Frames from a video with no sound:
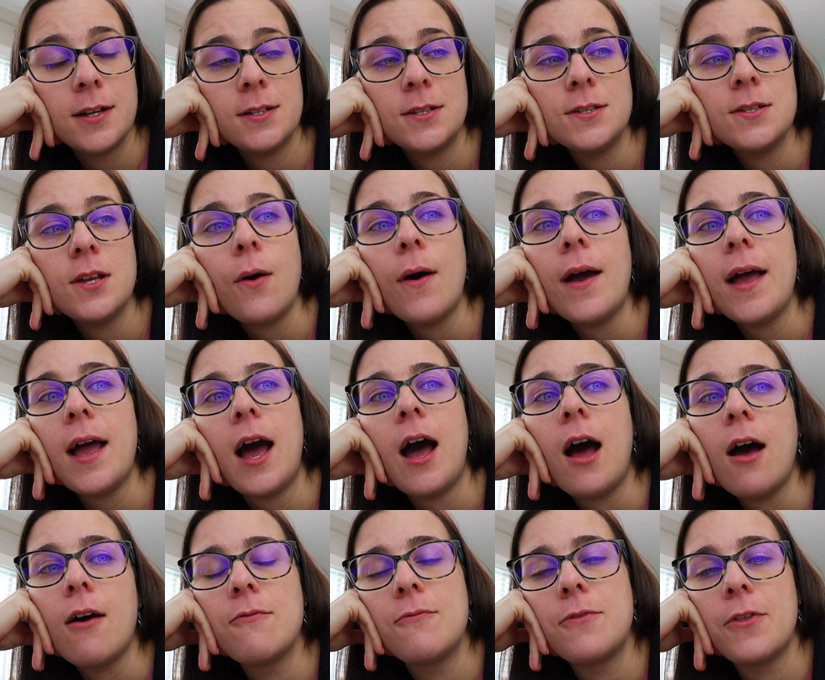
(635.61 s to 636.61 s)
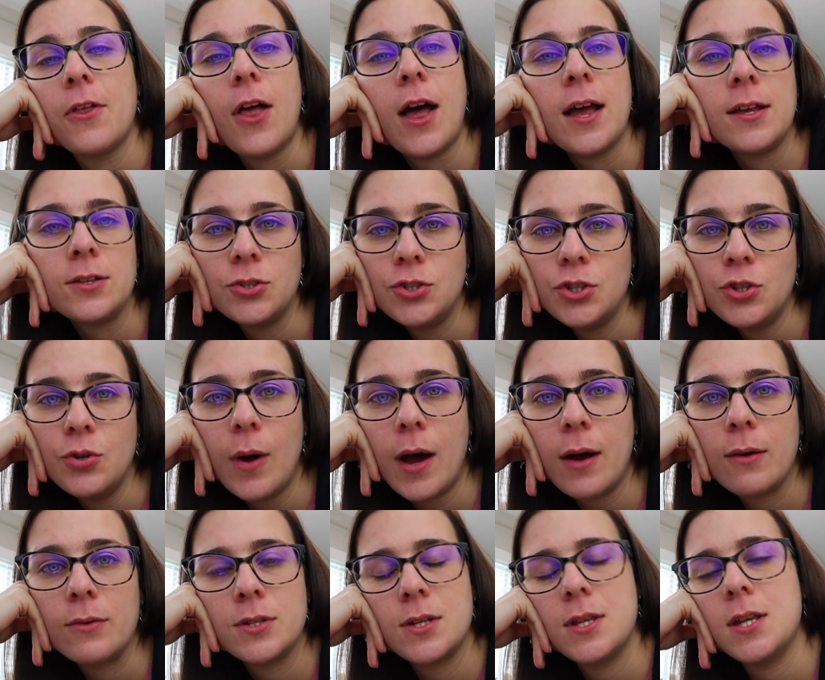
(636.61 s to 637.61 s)
so I have the last two
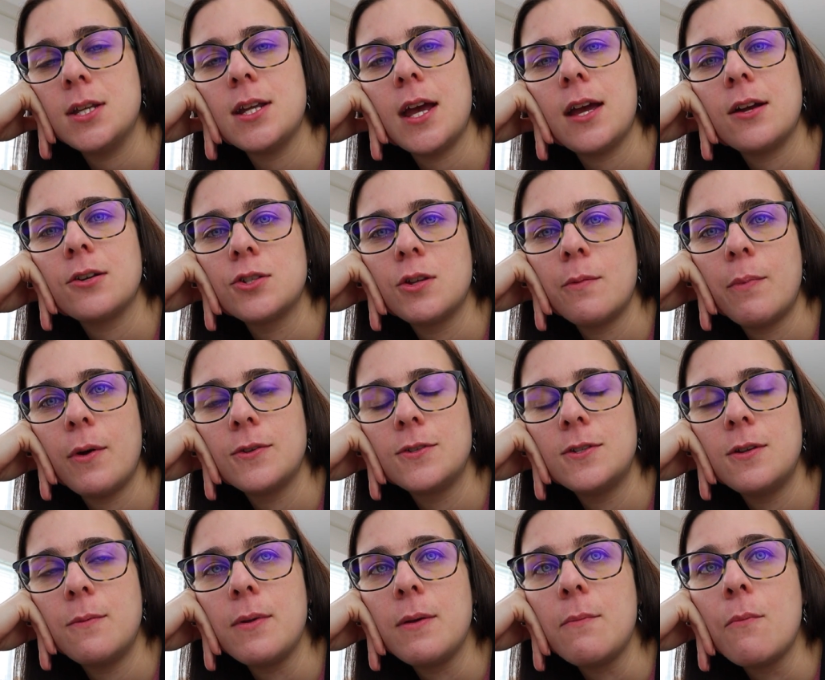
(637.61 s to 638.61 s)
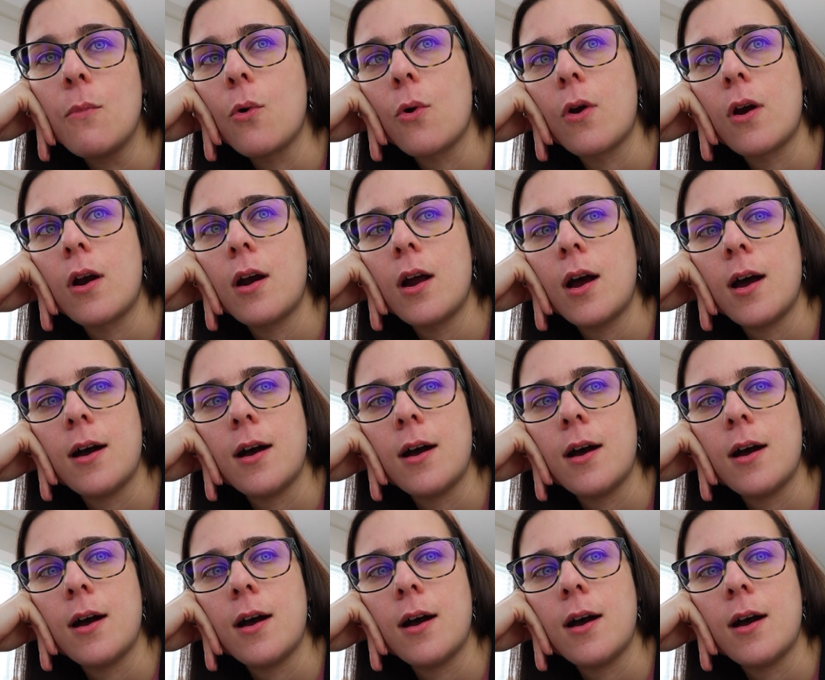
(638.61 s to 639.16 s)
hours of the day are supposed to be more